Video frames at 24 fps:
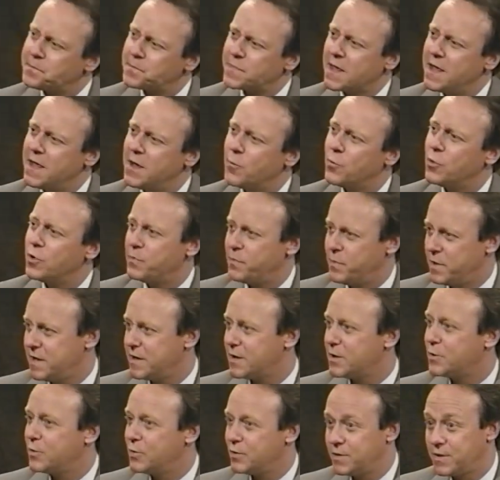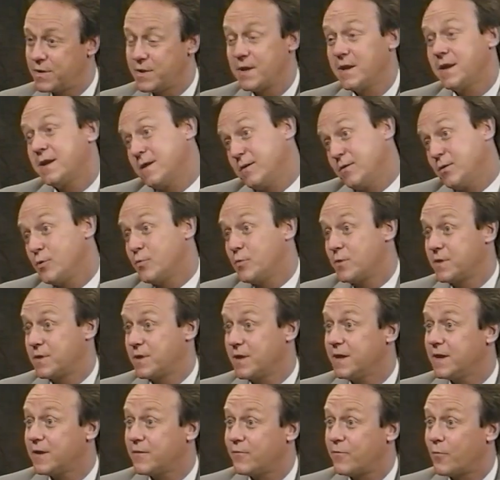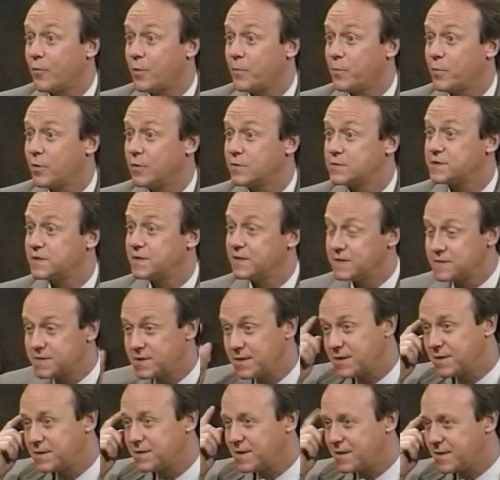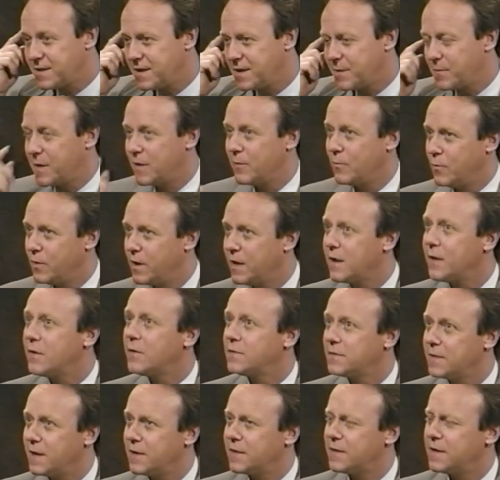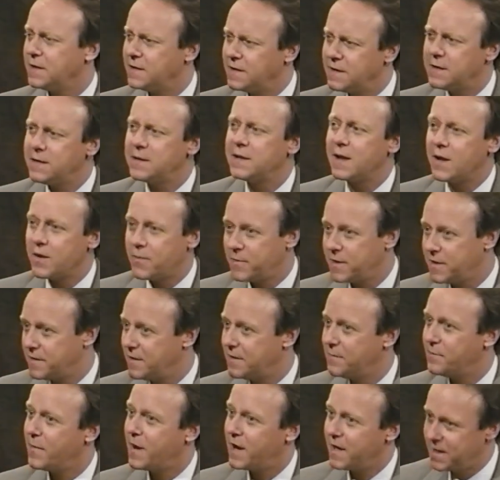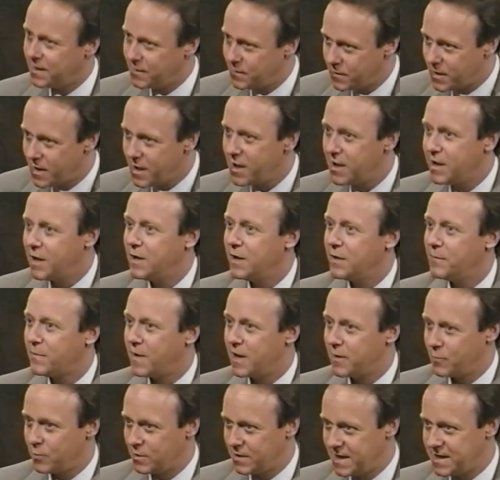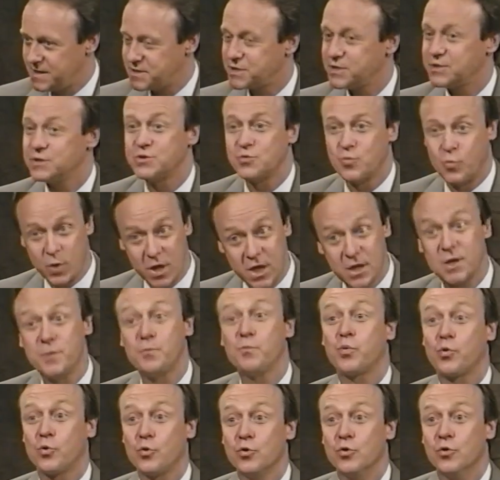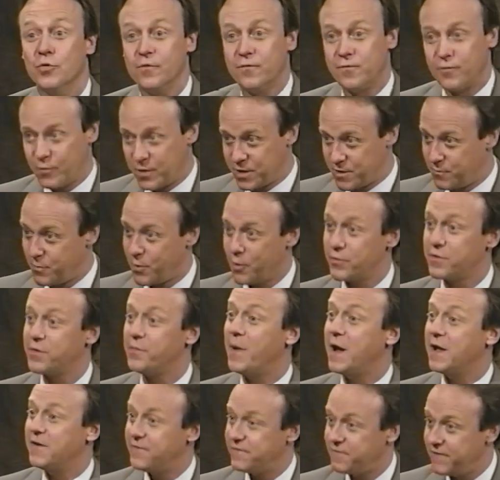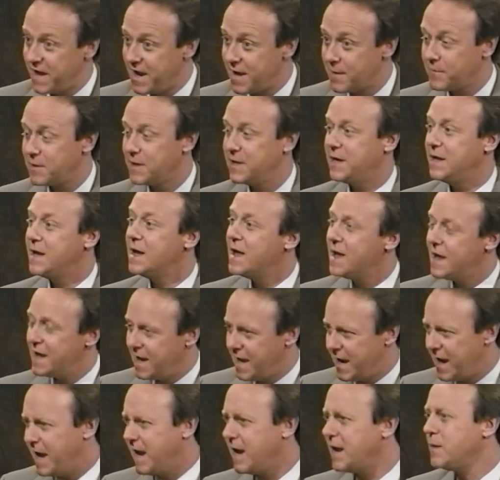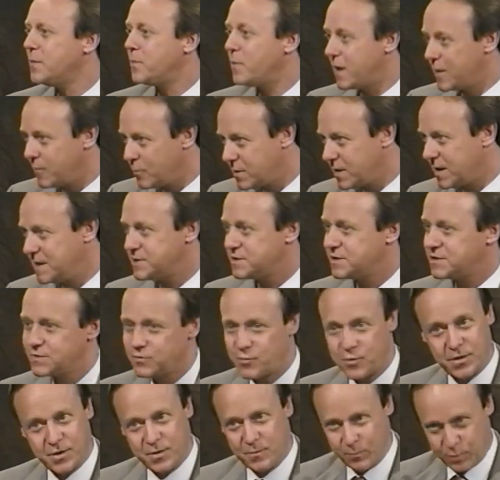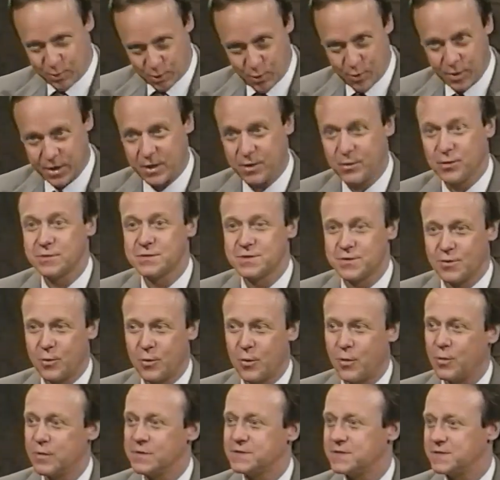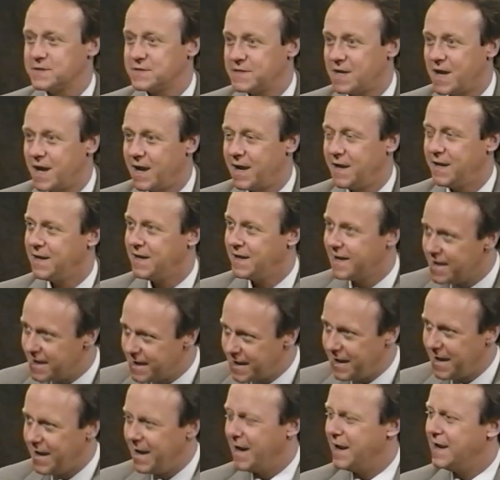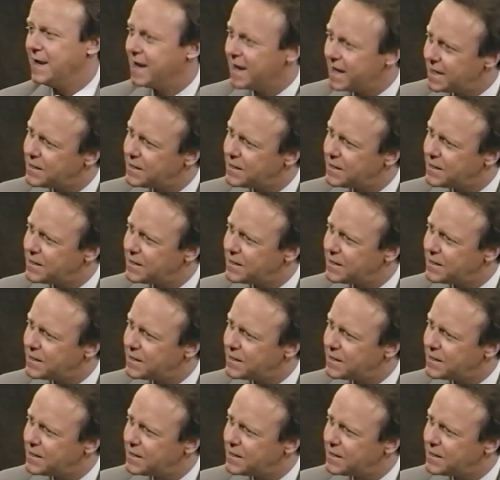it would be a good thing, you would think, for a person to think about, well, now they did tell me that my relations will improve with both my family and my relations with employers or society, and